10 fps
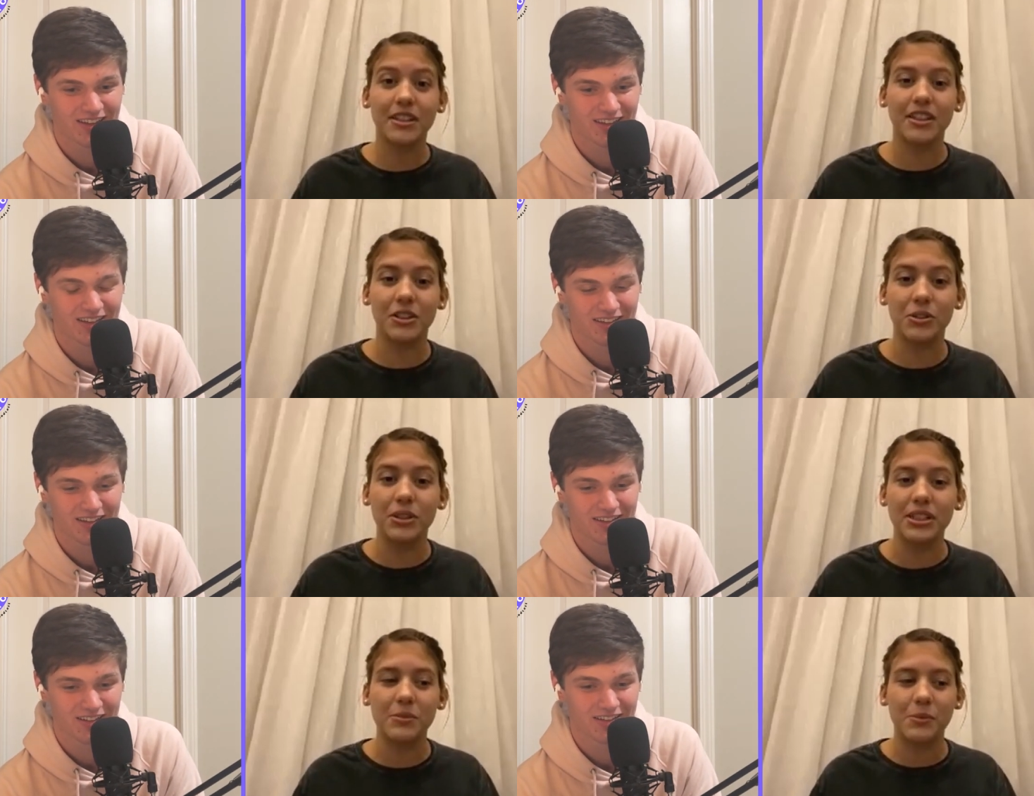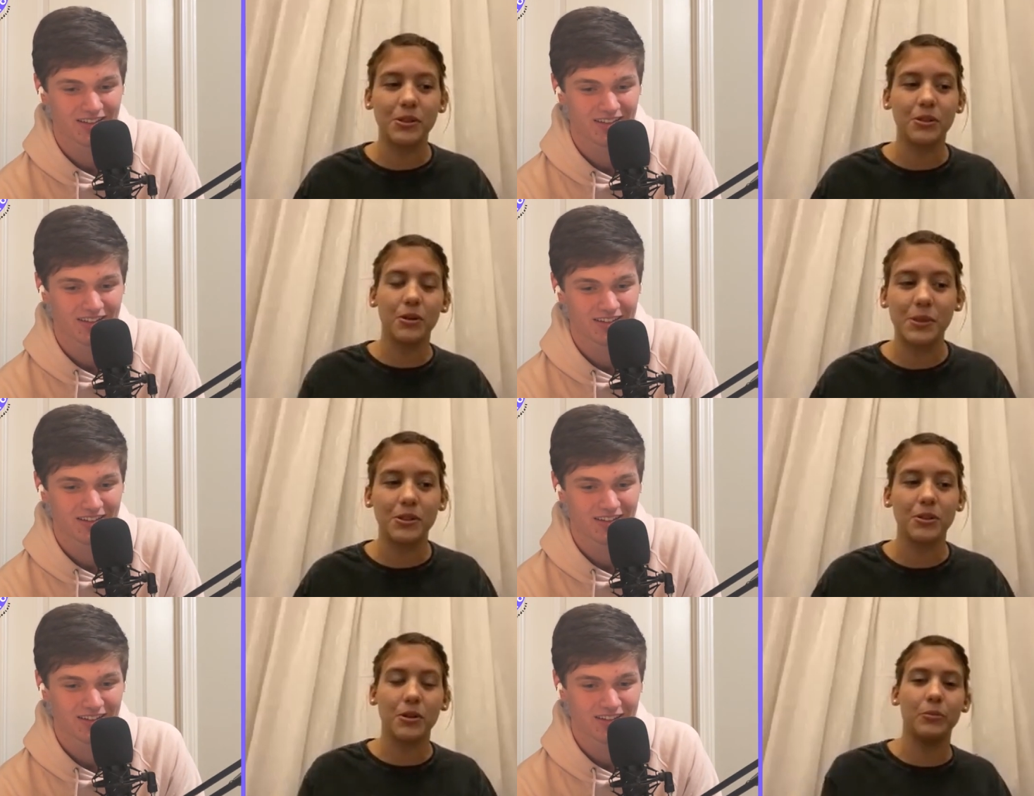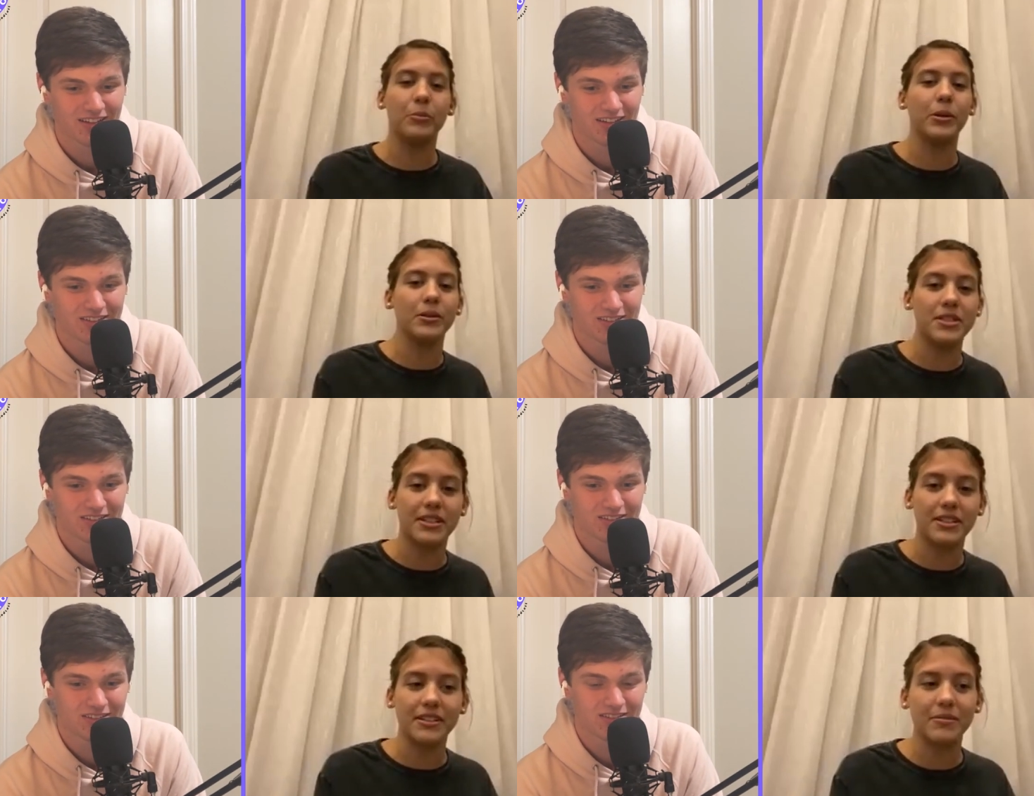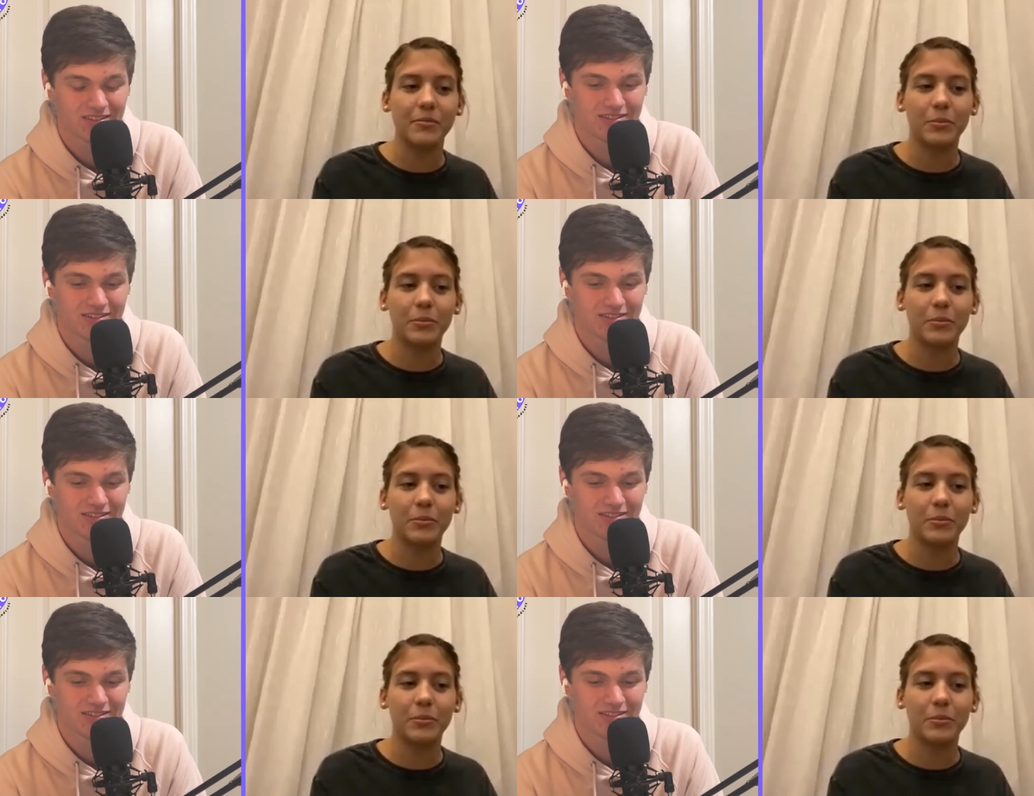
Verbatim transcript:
Speaker 1: like you get to be your be your own person,